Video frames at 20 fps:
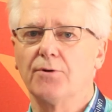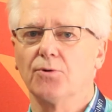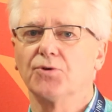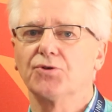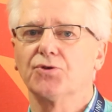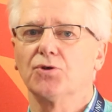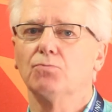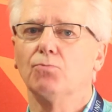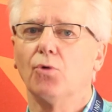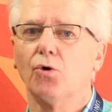and
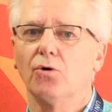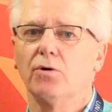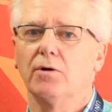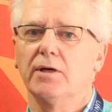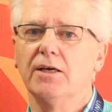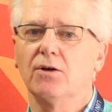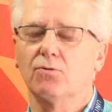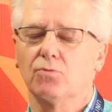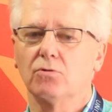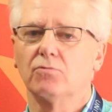also more
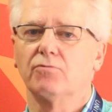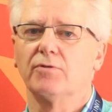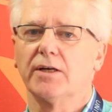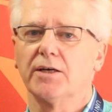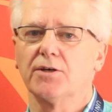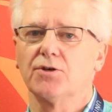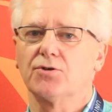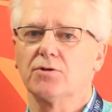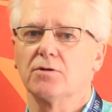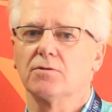equal
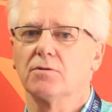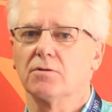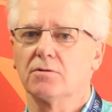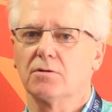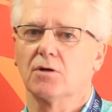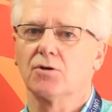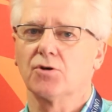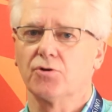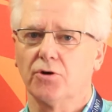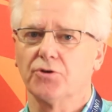relations
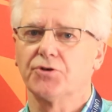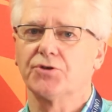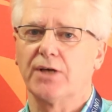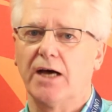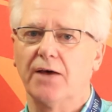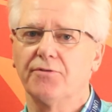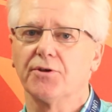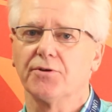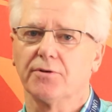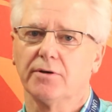across
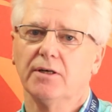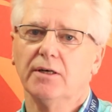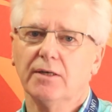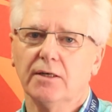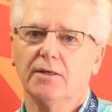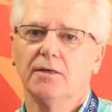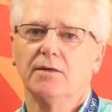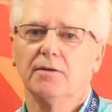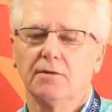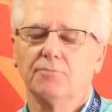other
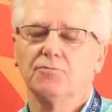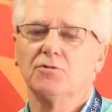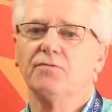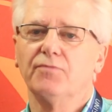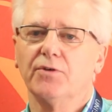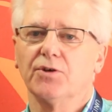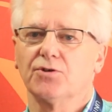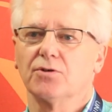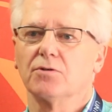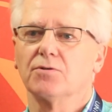
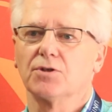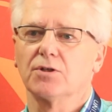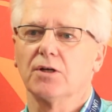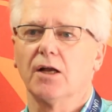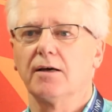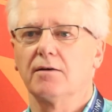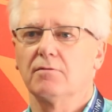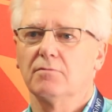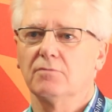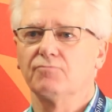divisions
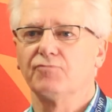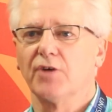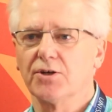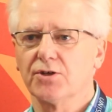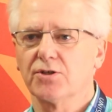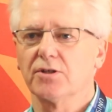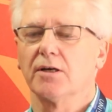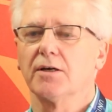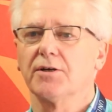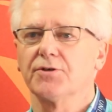like
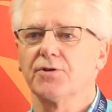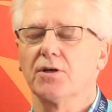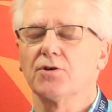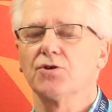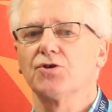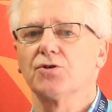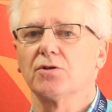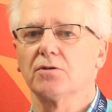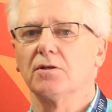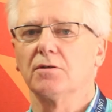
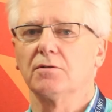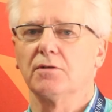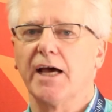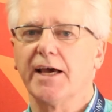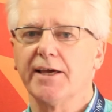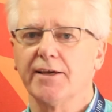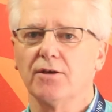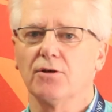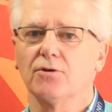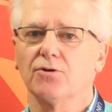racialization and
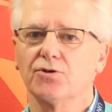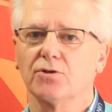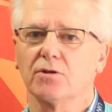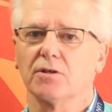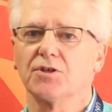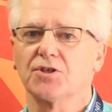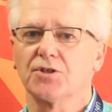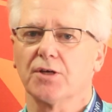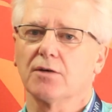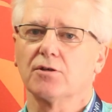age
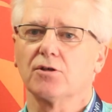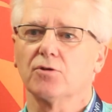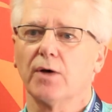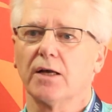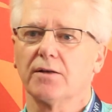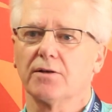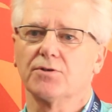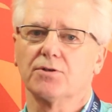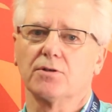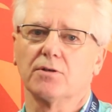and
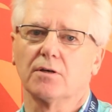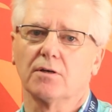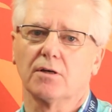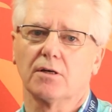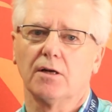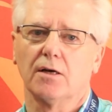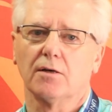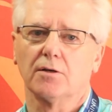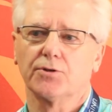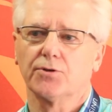sexuality and
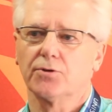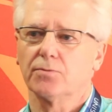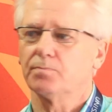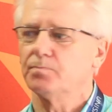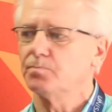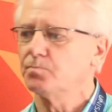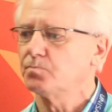class.